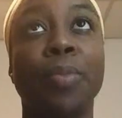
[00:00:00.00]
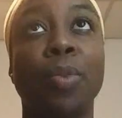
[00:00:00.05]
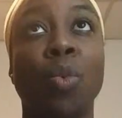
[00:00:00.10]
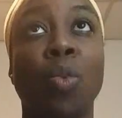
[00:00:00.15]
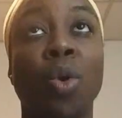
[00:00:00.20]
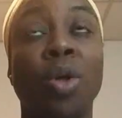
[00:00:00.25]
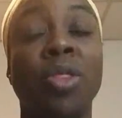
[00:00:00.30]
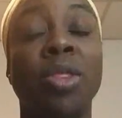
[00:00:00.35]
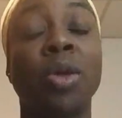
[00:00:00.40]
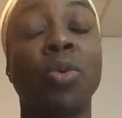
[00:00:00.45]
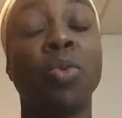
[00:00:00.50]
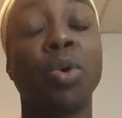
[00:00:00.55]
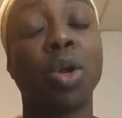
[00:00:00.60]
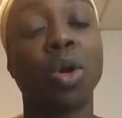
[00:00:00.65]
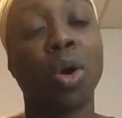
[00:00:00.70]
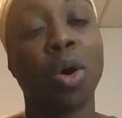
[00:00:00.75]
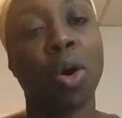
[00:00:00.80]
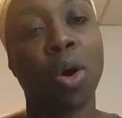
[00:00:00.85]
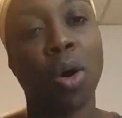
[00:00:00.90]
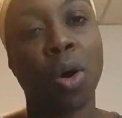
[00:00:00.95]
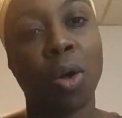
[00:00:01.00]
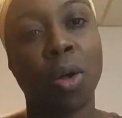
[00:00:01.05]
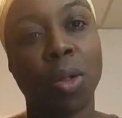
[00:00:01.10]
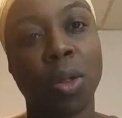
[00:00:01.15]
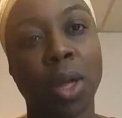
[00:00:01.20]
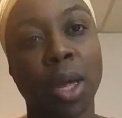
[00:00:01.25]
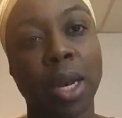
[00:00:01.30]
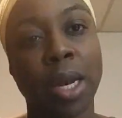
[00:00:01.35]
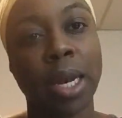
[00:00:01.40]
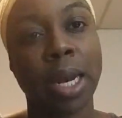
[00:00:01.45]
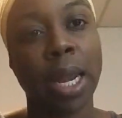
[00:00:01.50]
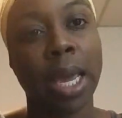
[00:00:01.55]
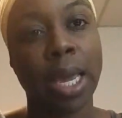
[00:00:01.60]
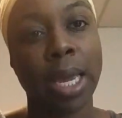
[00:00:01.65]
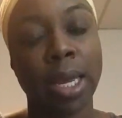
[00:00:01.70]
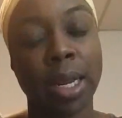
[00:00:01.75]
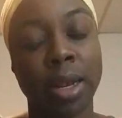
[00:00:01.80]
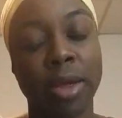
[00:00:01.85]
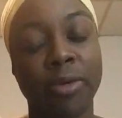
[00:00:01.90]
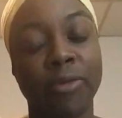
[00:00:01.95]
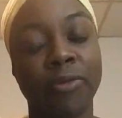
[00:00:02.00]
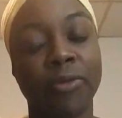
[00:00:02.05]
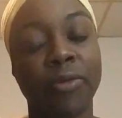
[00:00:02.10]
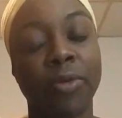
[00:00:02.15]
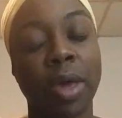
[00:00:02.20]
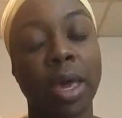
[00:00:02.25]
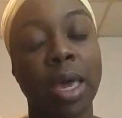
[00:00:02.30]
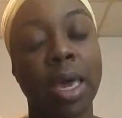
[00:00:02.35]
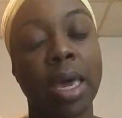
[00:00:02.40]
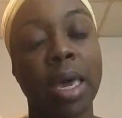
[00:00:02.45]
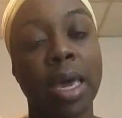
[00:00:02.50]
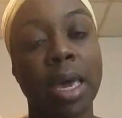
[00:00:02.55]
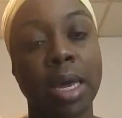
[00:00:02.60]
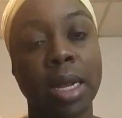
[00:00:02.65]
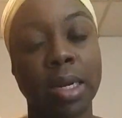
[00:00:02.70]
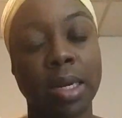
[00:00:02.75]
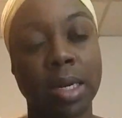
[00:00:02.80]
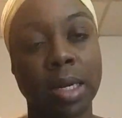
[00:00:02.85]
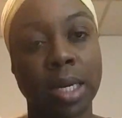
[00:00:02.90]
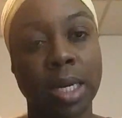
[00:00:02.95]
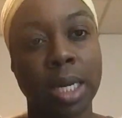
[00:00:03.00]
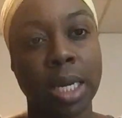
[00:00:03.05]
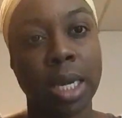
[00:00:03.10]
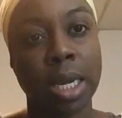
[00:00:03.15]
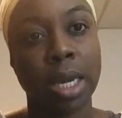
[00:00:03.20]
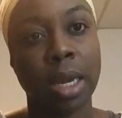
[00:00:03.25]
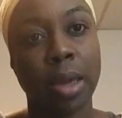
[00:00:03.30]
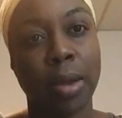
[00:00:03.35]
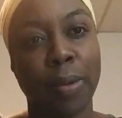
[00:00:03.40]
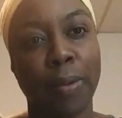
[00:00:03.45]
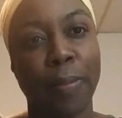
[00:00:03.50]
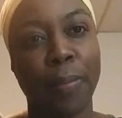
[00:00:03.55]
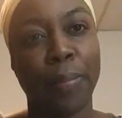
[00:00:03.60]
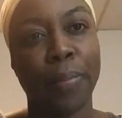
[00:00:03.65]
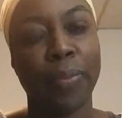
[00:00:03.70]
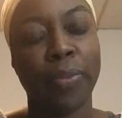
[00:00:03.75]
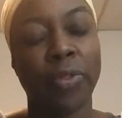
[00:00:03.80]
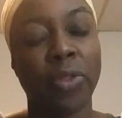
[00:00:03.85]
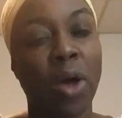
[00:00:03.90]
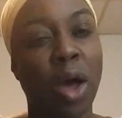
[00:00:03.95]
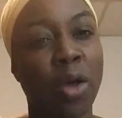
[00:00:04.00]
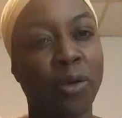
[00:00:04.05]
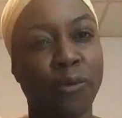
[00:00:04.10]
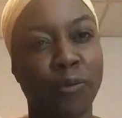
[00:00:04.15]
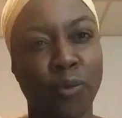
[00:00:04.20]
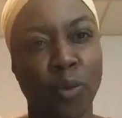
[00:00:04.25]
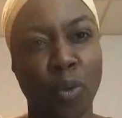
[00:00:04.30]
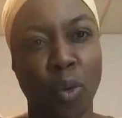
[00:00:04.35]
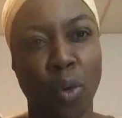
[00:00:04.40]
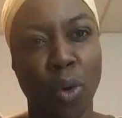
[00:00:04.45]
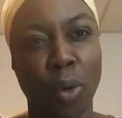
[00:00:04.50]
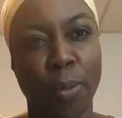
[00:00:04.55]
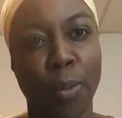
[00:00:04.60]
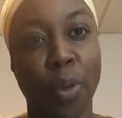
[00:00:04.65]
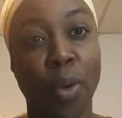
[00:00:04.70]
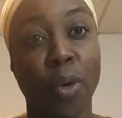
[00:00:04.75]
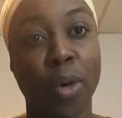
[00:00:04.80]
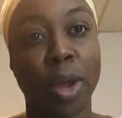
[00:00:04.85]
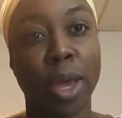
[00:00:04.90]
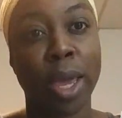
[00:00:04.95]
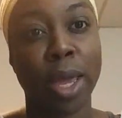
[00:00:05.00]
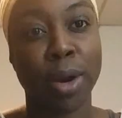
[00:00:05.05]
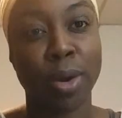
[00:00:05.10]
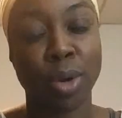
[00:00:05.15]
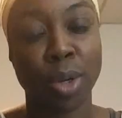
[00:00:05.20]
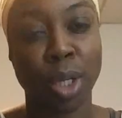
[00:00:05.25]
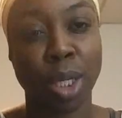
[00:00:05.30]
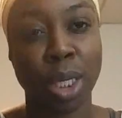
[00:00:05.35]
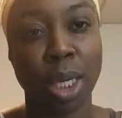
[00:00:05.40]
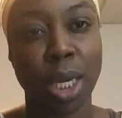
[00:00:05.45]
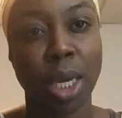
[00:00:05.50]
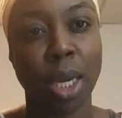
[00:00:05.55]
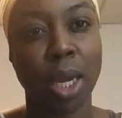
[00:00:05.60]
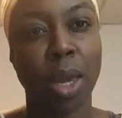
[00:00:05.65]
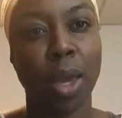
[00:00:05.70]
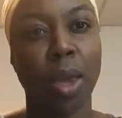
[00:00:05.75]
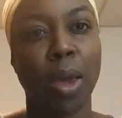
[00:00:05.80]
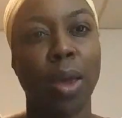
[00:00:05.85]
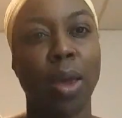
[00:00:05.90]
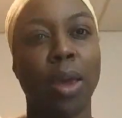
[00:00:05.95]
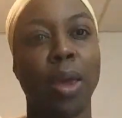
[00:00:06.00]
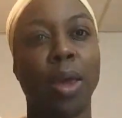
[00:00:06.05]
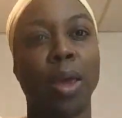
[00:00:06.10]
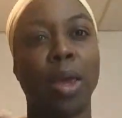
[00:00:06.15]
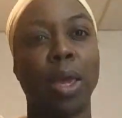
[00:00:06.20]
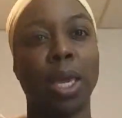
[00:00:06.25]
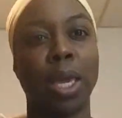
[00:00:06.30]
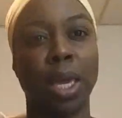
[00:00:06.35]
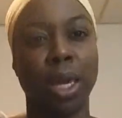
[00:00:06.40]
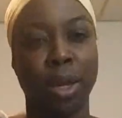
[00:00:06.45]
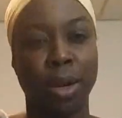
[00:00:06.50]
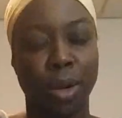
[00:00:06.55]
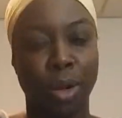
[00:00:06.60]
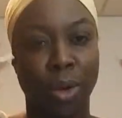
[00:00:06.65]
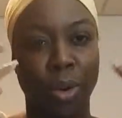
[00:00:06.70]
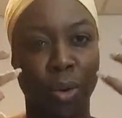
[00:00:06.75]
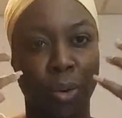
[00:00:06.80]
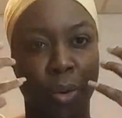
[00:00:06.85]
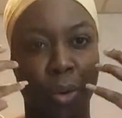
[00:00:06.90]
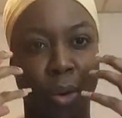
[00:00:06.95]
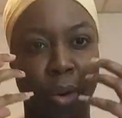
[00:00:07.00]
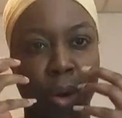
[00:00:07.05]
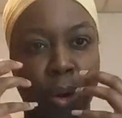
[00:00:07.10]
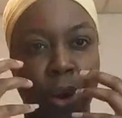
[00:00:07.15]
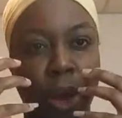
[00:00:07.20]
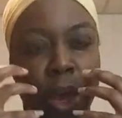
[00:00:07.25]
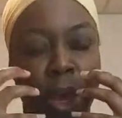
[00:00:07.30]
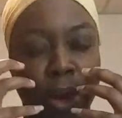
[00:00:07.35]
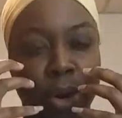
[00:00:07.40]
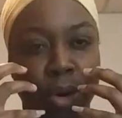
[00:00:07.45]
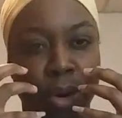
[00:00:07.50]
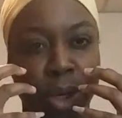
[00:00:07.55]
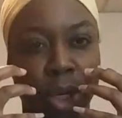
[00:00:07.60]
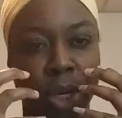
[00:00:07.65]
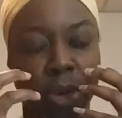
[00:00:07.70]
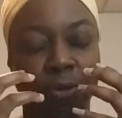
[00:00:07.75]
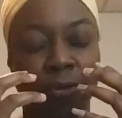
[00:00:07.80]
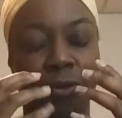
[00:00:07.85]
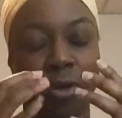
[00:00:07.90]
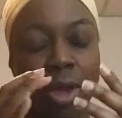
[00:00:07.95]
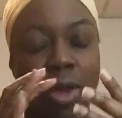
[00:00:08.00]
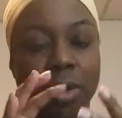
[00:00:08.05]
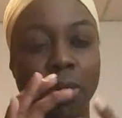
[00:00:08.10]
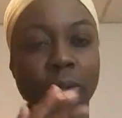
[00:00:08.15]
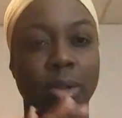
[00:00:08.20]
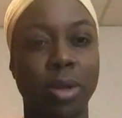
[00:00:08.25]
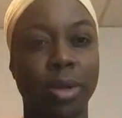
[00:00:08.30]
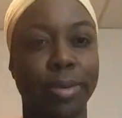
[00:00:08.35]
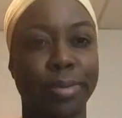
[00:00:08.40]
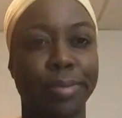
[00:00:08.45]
what they would call a negative entity, thought form, or energy in your energy field.